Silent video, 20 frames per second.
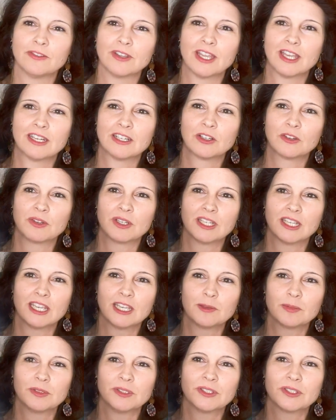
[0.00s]
Anne of Green
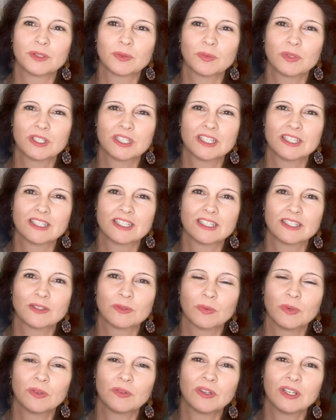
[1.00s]
Gables, which is this
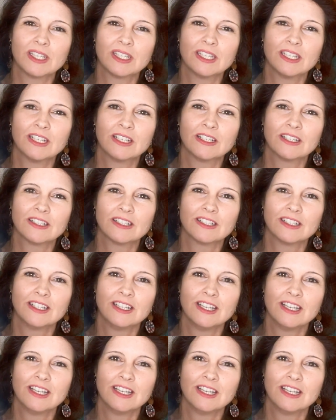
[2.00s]
one right here.